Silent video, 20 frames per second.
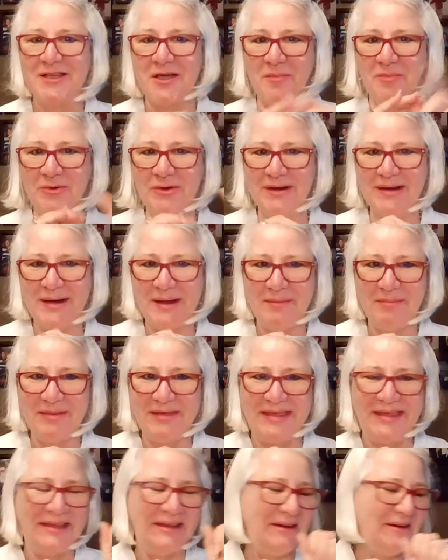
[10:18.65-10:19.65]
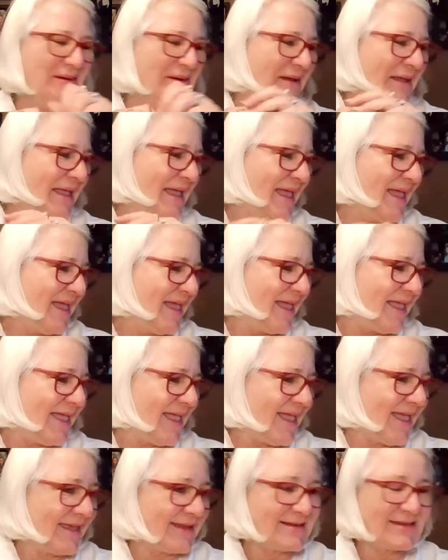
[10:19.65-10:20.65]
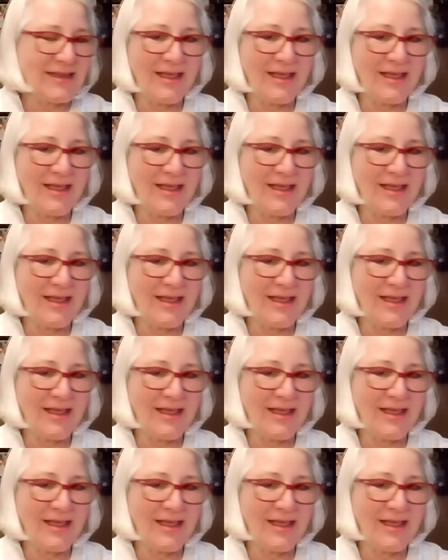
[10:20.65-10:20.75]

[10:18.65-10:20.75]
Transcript: I'll put it up here. And